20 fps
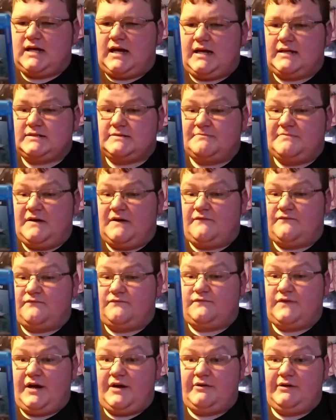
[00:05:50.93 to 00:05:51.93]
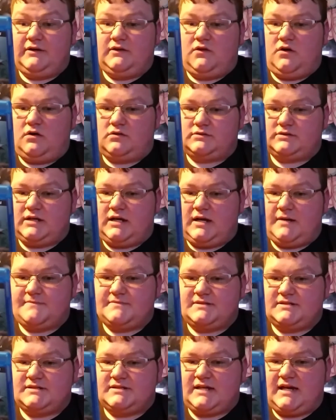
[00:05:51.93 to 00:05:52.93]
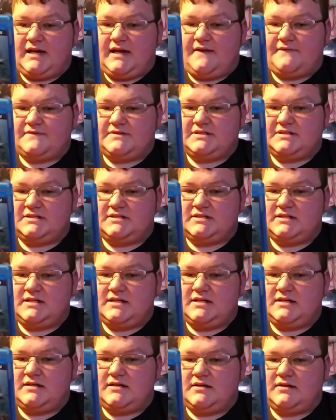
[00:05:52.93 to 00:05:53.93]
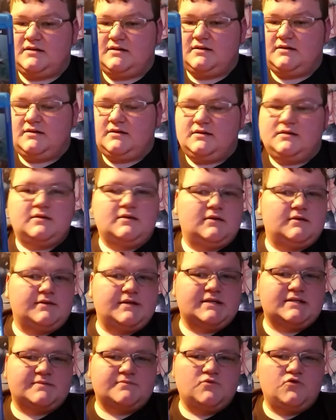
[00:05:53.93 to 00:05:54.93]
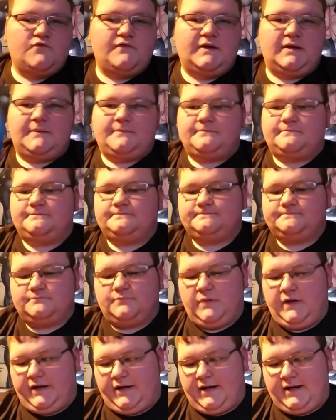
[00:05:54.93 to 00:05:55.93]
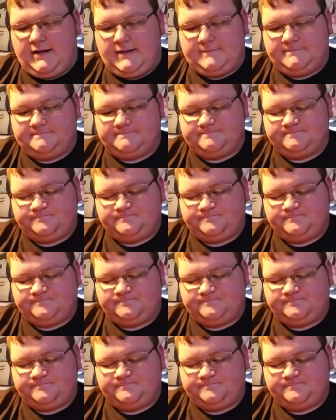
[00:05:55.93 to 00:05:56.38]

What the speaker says: It's been a very long time since I have seen this movie, but I'm